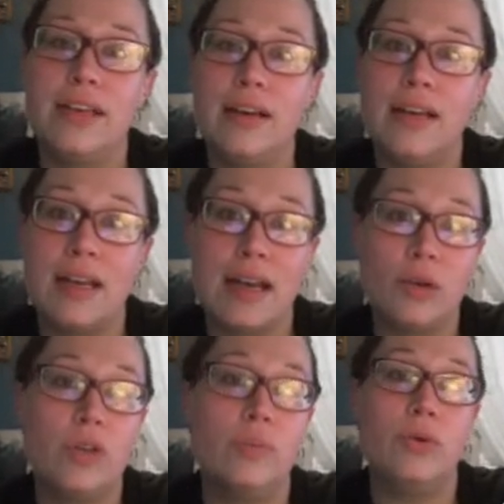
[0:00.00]

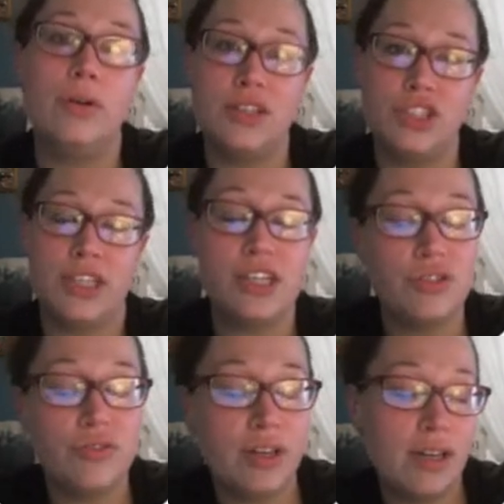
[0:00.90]
inequitable education
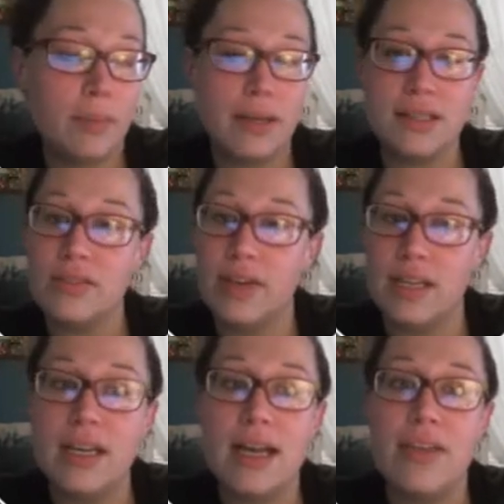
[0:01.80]
funding in
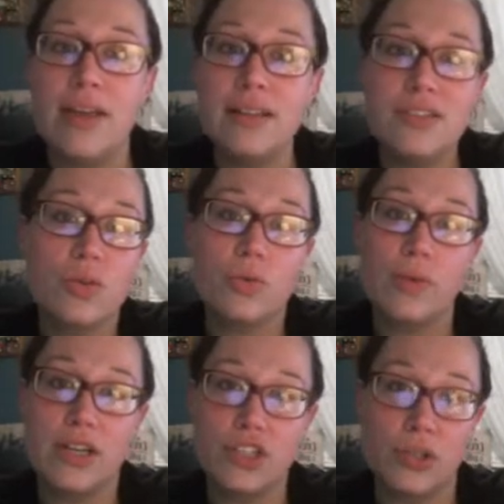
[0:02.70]
Pennsylvania, and that is the
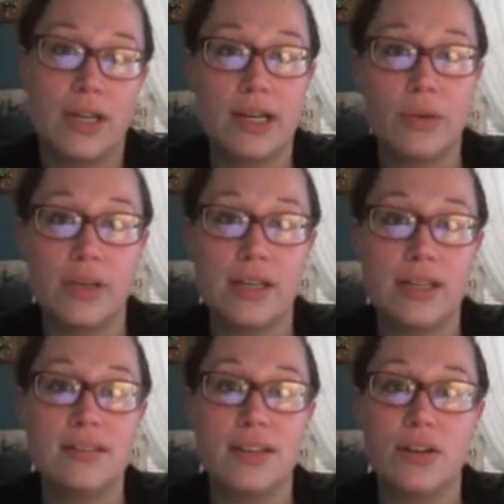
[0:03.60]
racial
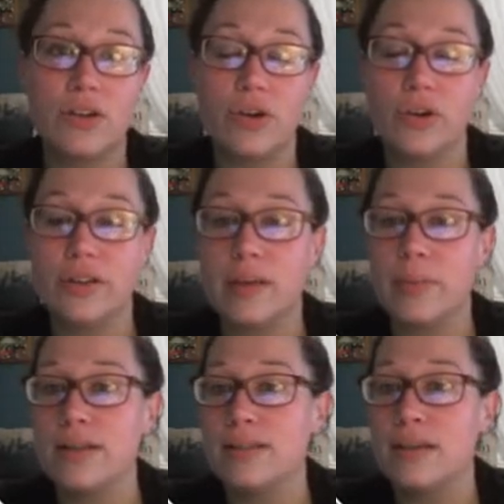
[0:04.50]
inequities that are currently
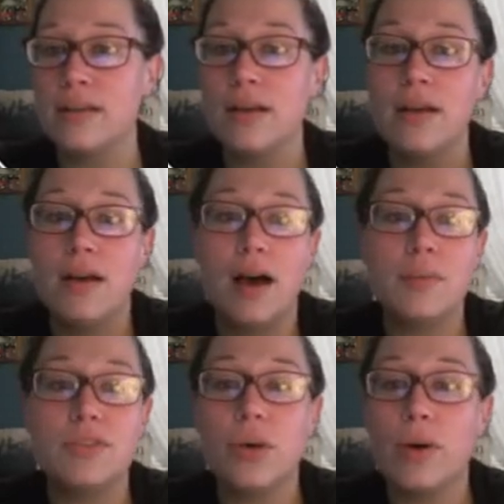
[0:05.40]
present.
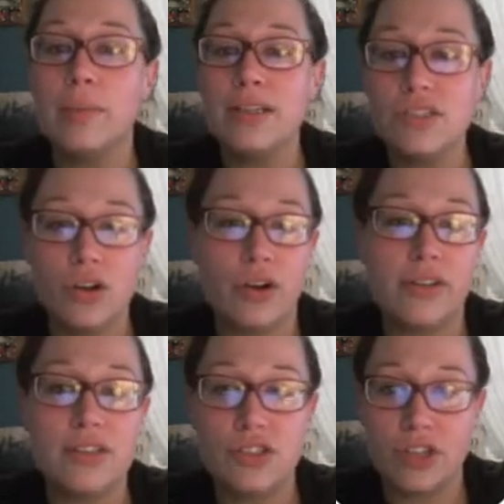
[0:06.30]
So I'm going to start on
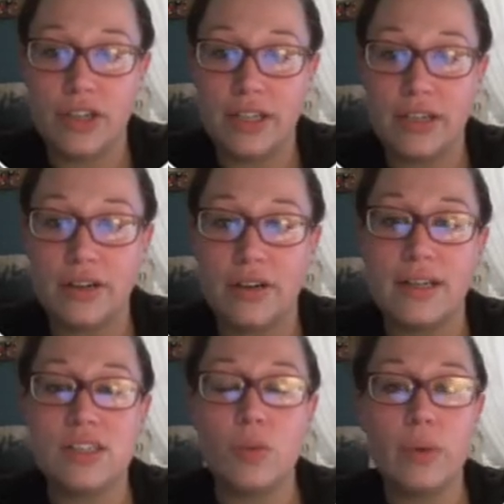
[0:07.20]
this chart here.
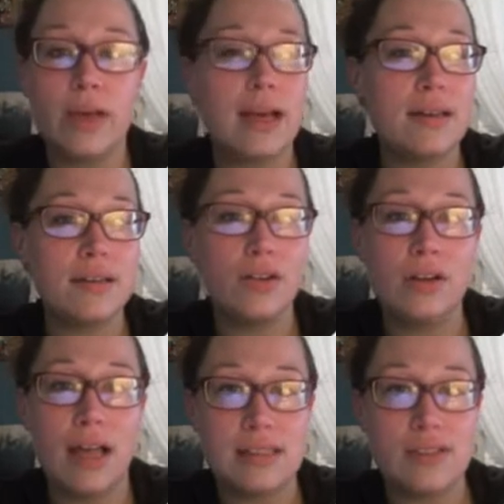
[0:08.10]
It's where we ended our
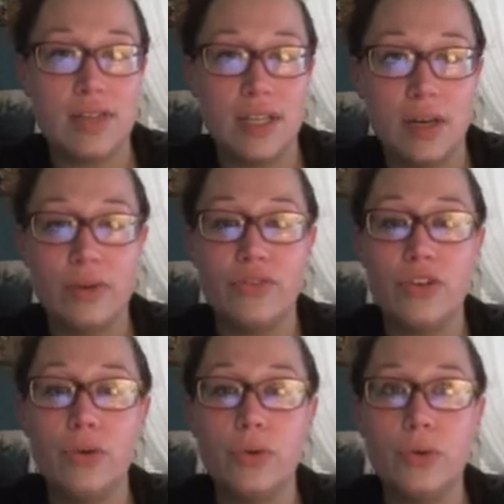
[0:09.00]
last video. If
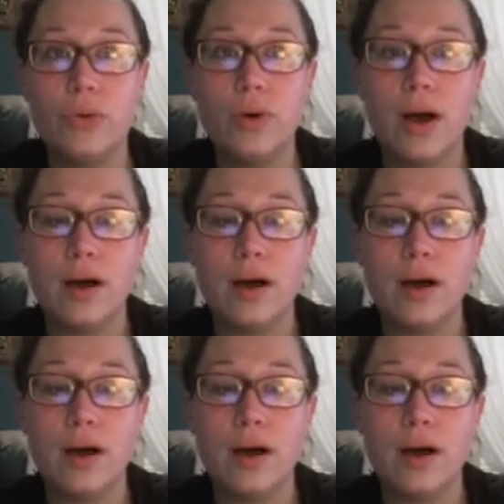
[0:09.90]
you